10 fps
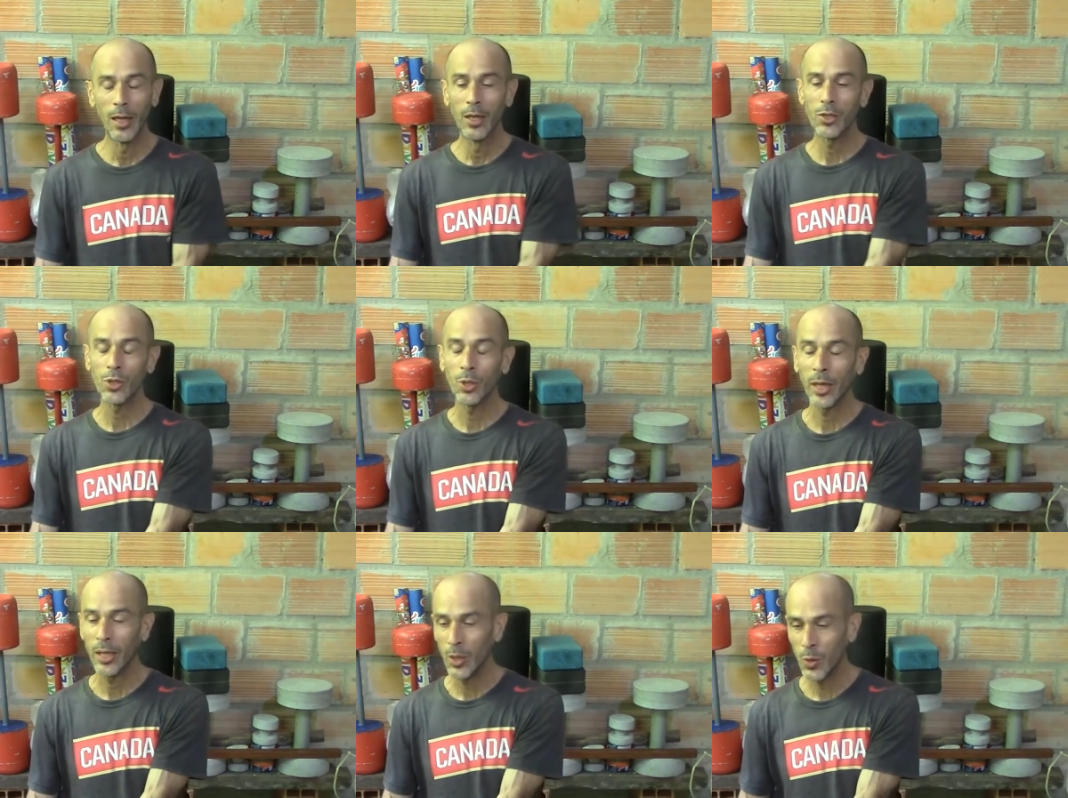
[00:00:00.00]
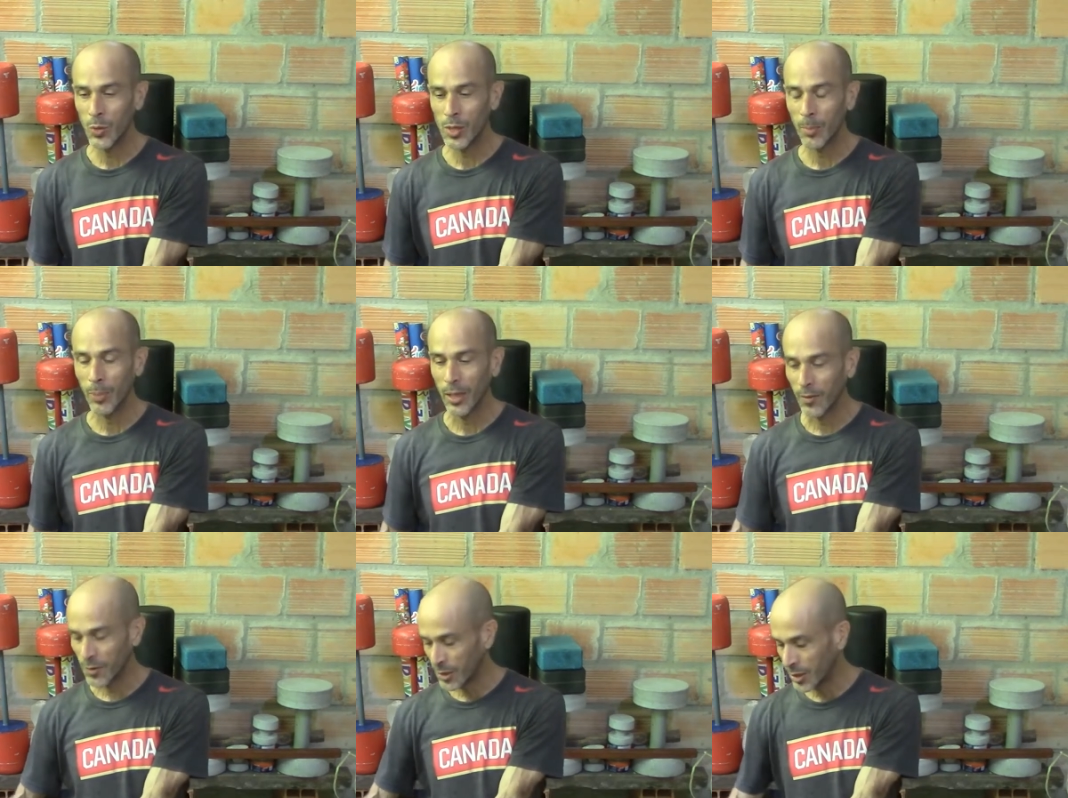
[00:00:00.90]
So I used a pair of
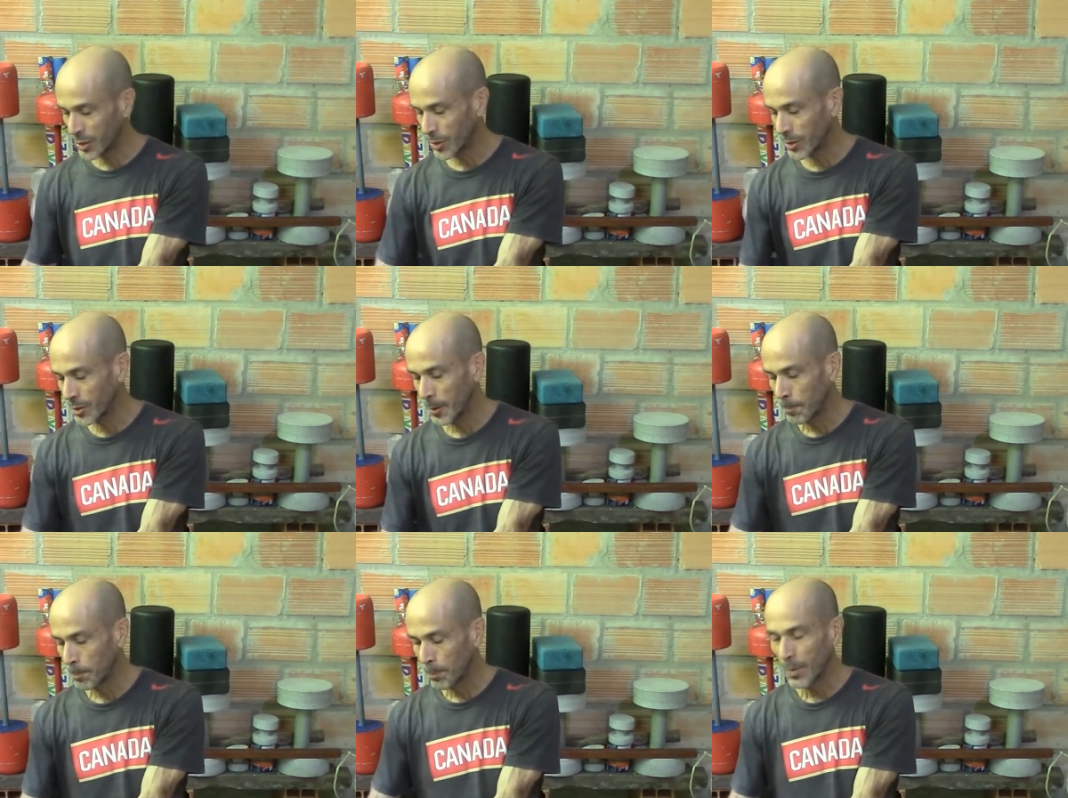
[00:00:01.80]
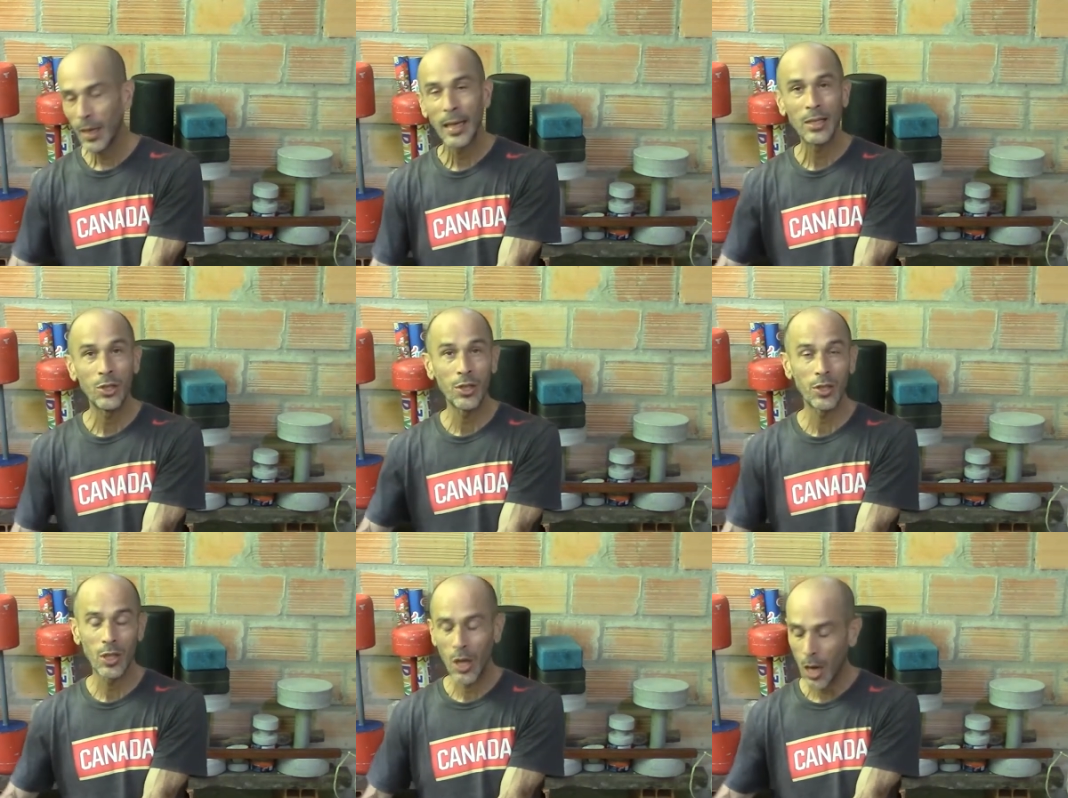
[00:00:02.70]
scissors and just
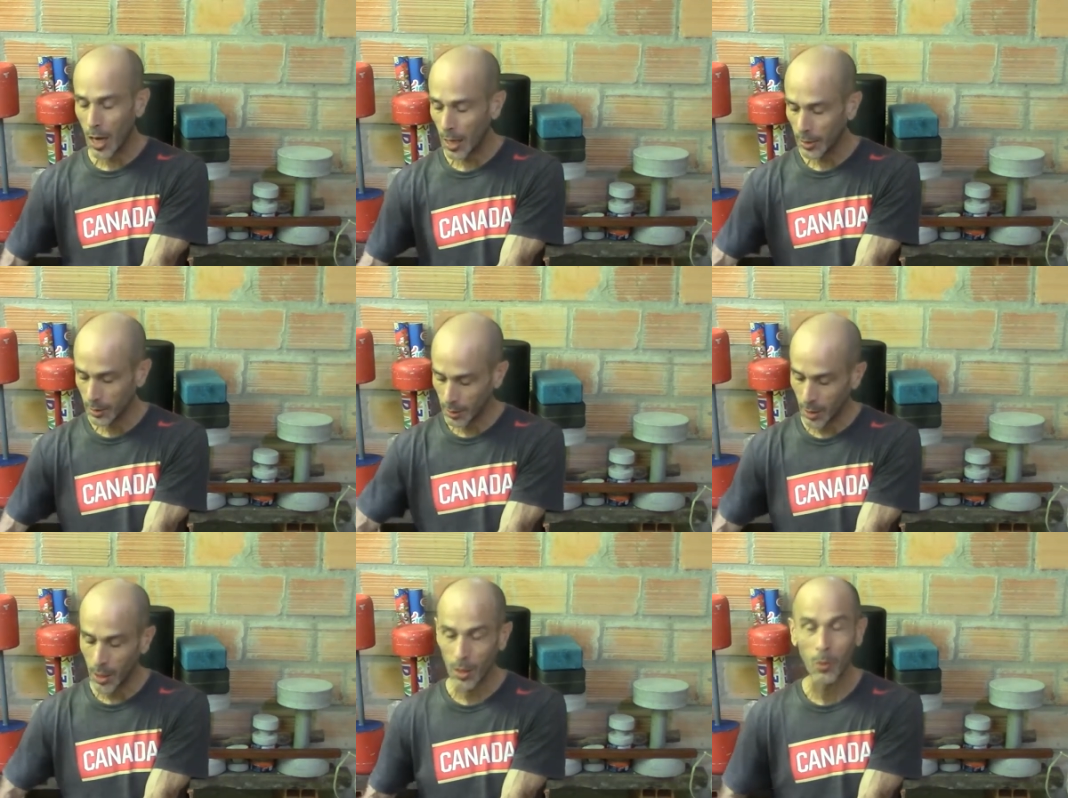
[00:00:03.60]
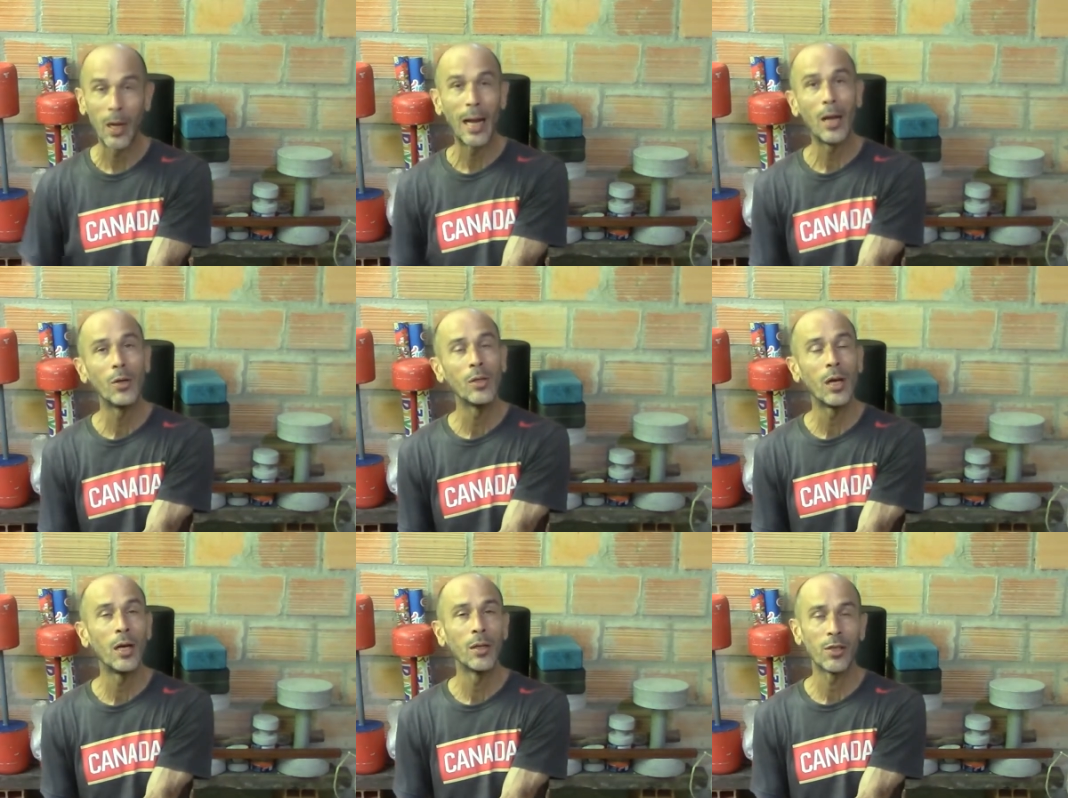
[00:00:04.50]
knocked all around
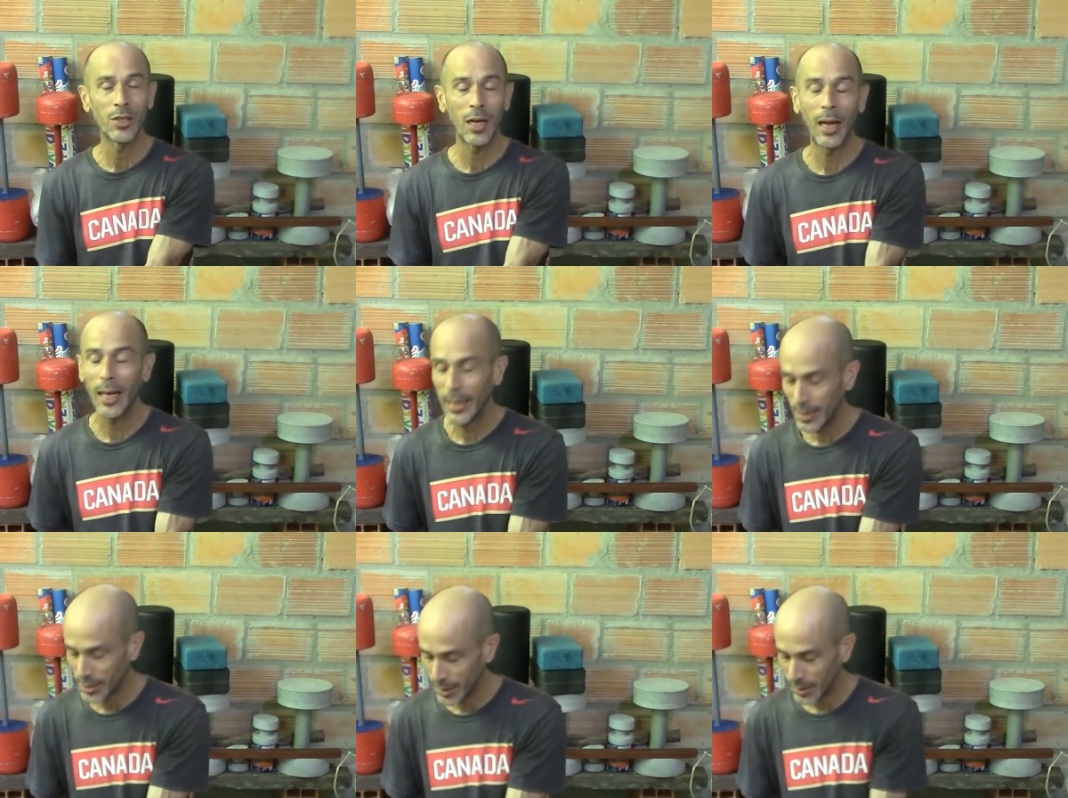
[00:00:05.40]
on the sides,